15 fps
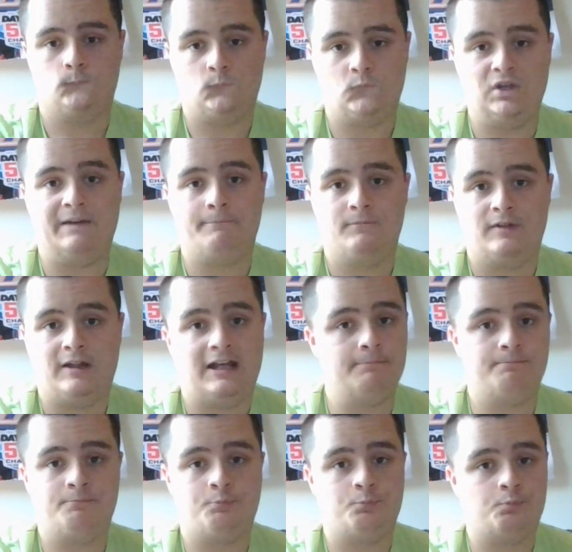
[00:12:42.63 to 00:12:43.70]
yeah,
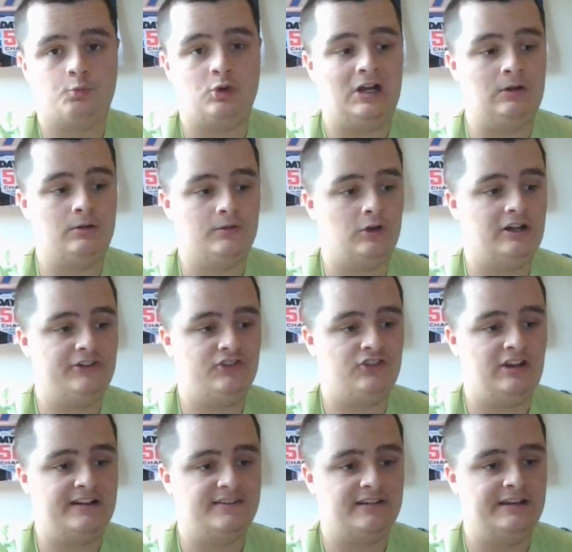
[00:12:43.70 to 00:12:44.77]
I'm proud of Ross
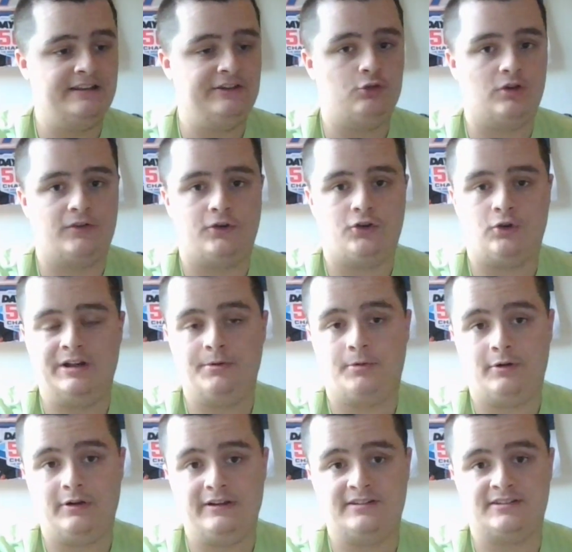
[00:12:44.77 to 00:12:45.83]
Chastain. He drove a great
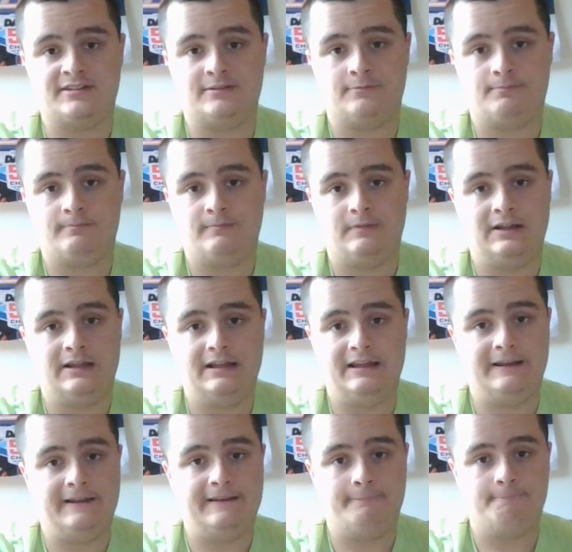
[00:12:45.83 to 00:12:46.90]
race,
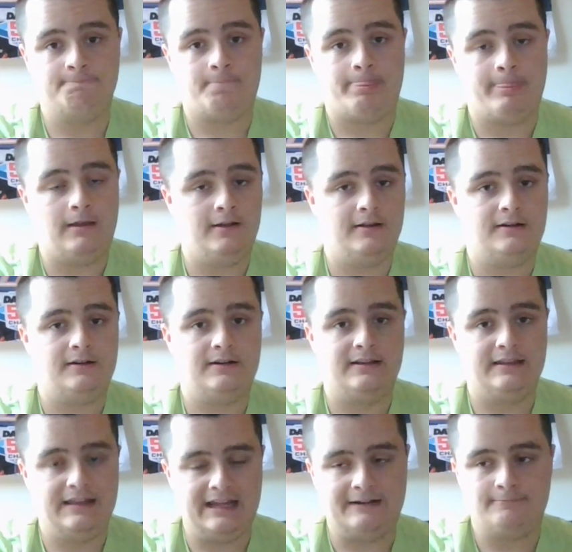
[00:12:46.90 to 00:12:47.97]
and
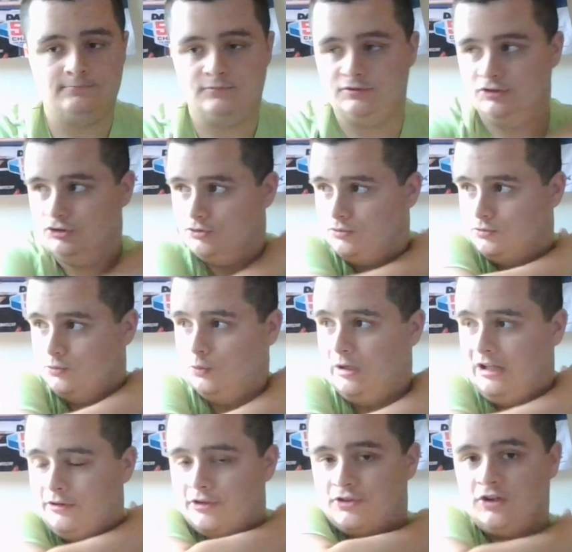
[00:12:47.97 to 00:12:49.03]
yeah,
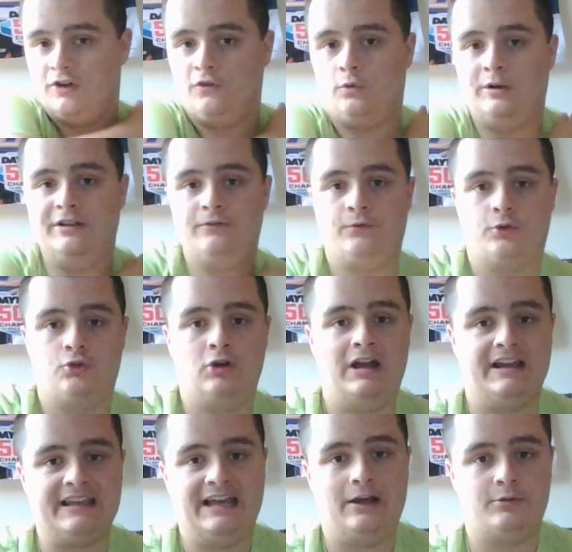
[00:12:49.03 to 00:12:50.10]
well-deserved win for
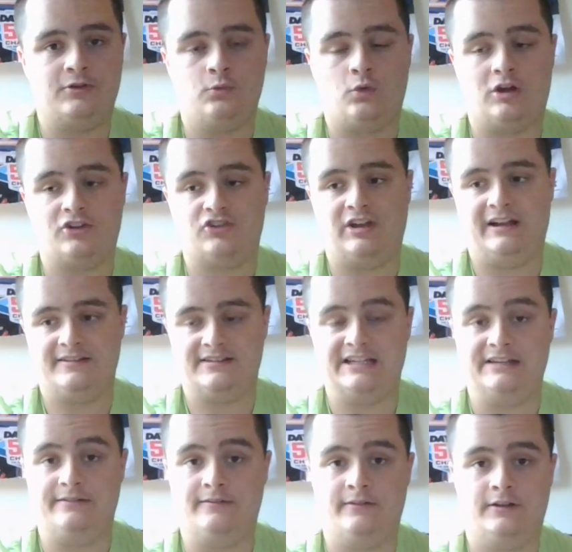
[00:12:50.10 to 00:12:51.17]
Trackhouse and Ross
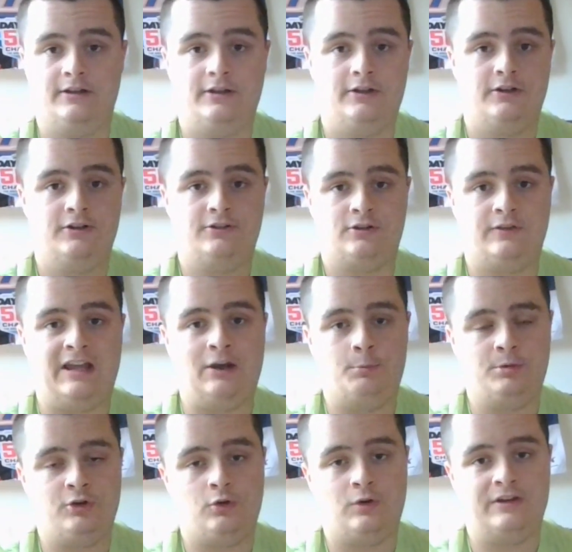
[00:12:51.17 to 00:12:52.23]
Chastain. So now
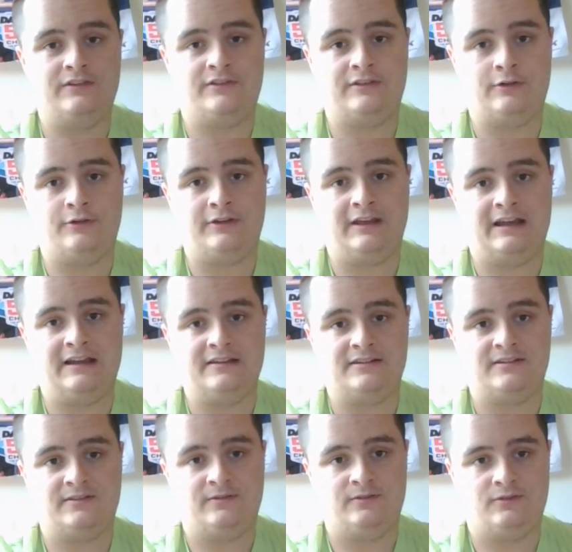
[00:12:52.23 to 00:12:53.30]
I'm going to tell you
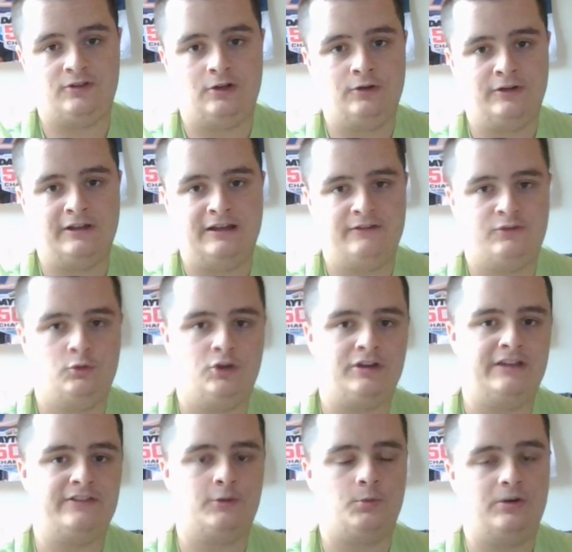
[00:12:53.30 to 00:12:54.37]
guys to look
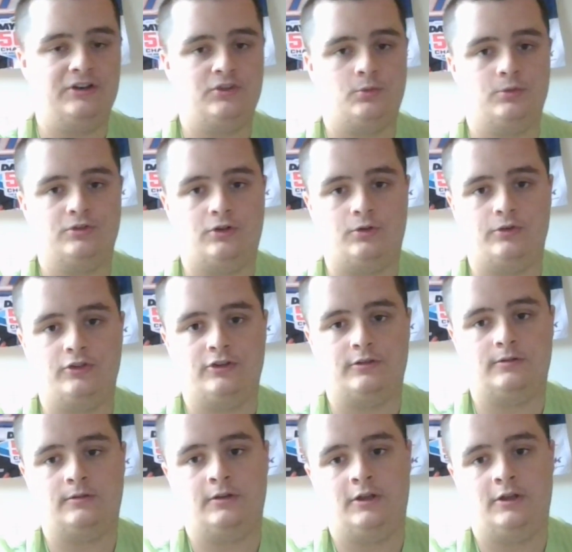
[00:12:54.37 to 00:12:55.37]
at the race results.